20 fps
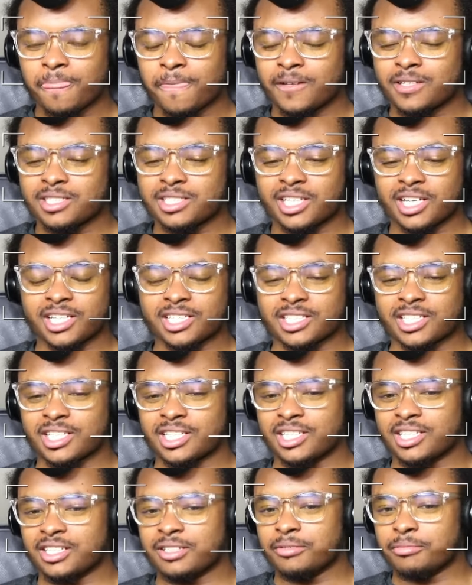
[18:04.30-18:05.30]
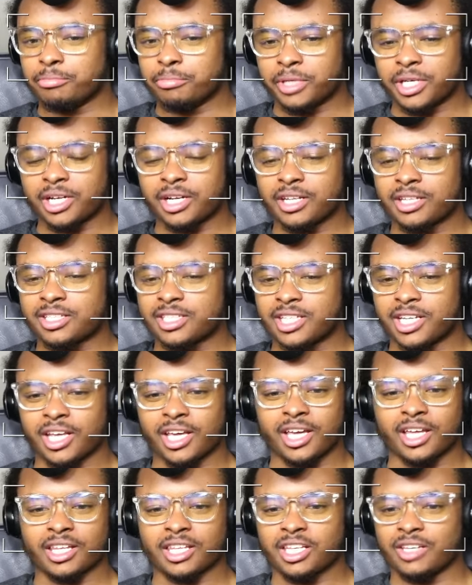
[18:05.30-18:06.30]
nigga said men
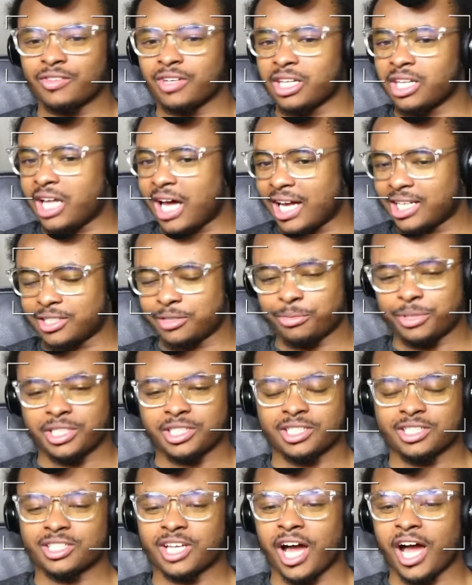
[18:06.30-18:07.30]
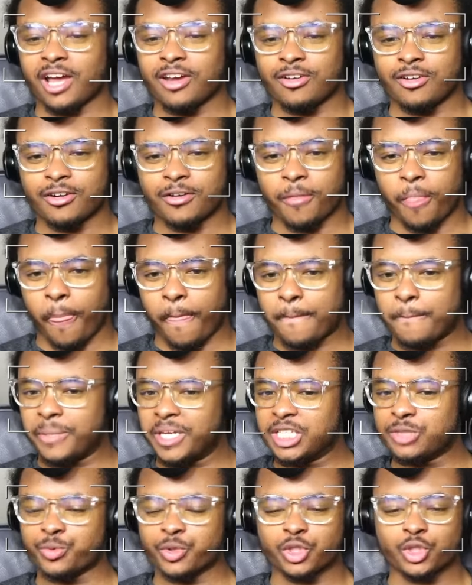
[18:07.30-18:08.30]
today leave a lot to be desired.
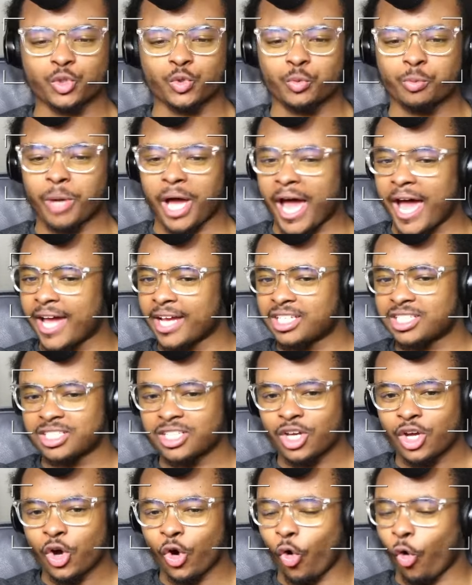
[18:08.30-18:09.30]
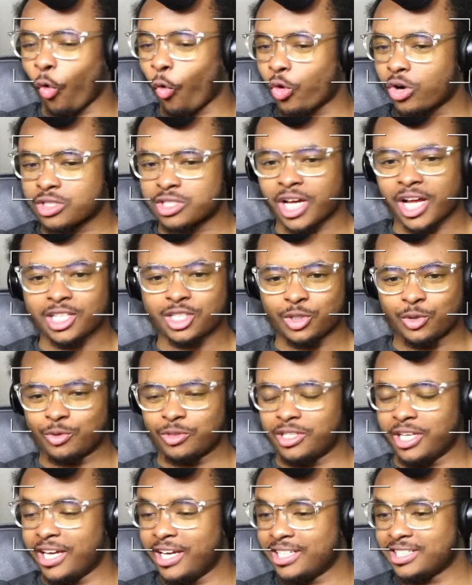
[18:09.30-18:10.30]
Beast with two backs, horizontal
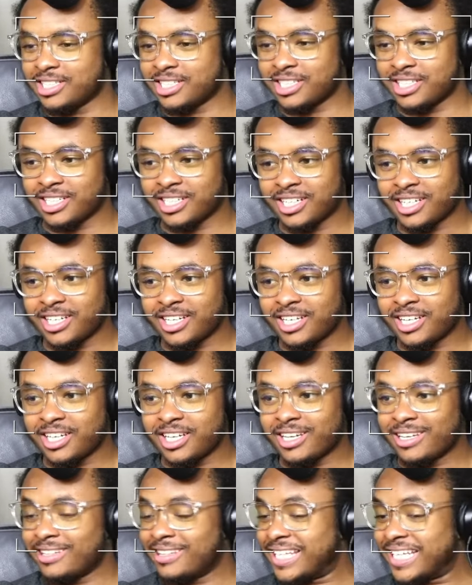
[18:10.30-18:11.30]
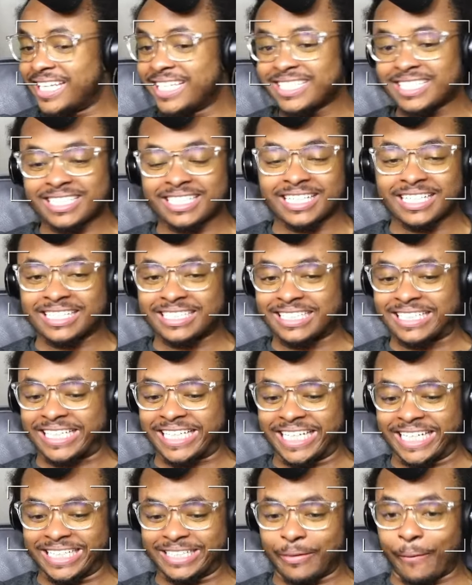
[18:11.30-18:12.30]
dancing. This nigga's in
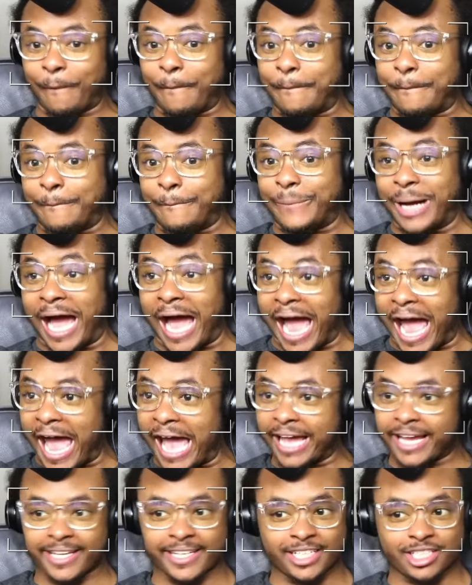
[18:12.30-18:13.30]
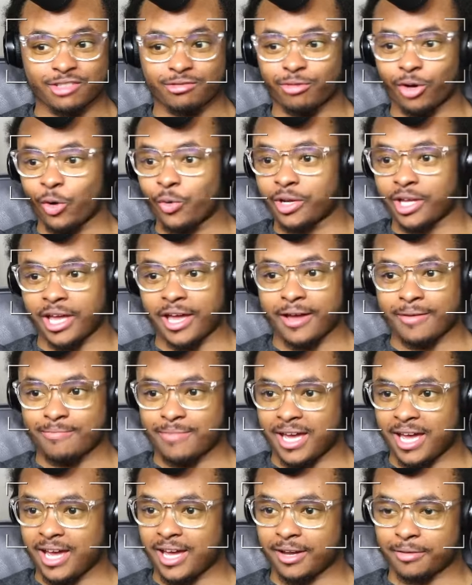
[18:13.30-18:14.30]
his bag, in his vocab
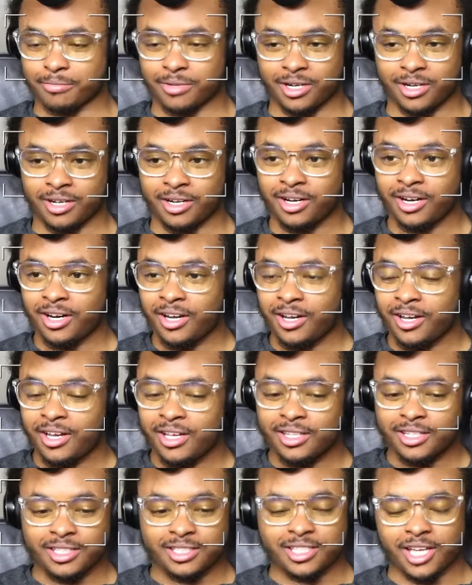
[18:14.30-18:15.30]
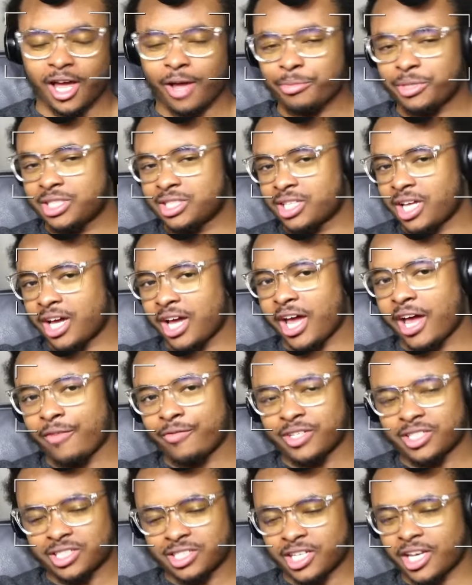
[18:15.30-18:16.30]
bag, bro. The time he's not
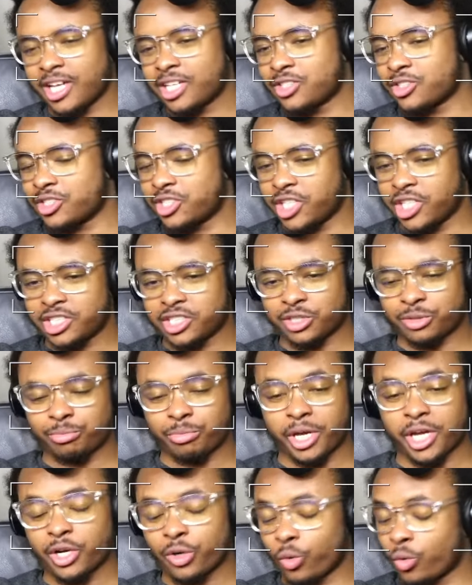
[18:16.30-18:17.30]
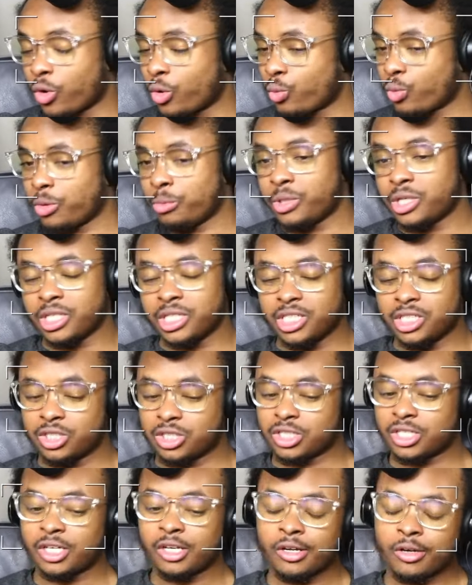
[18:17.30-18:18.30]
having sex or chasing men or women, he's
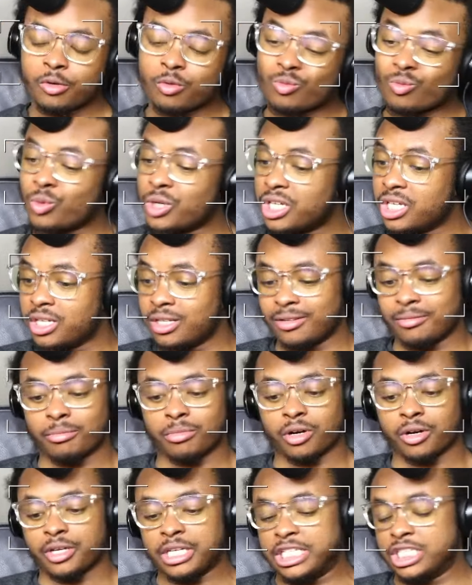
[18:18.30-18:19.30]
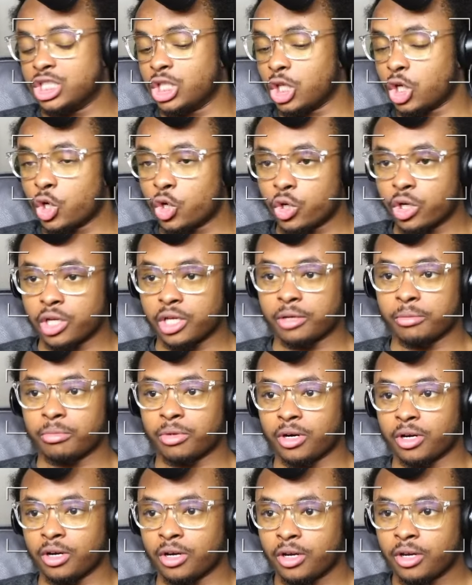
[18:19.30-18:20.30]
reading, bro. He's learning,
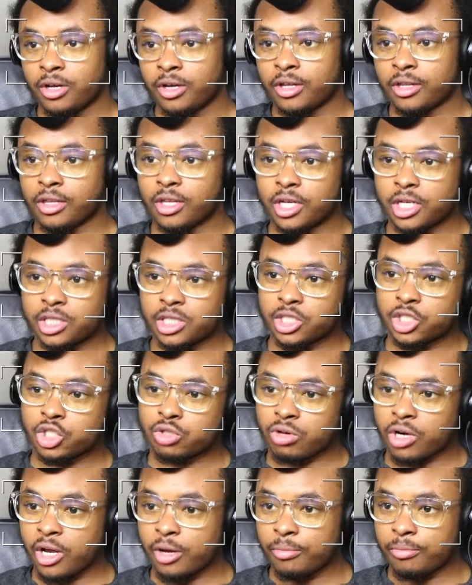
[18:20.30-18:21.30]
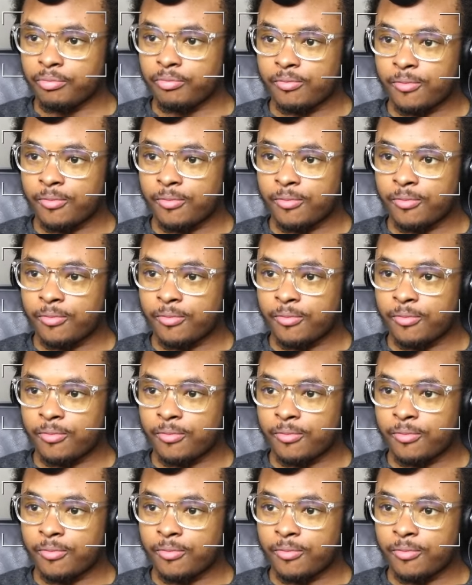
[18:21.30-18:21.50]
bro. Look at the drip.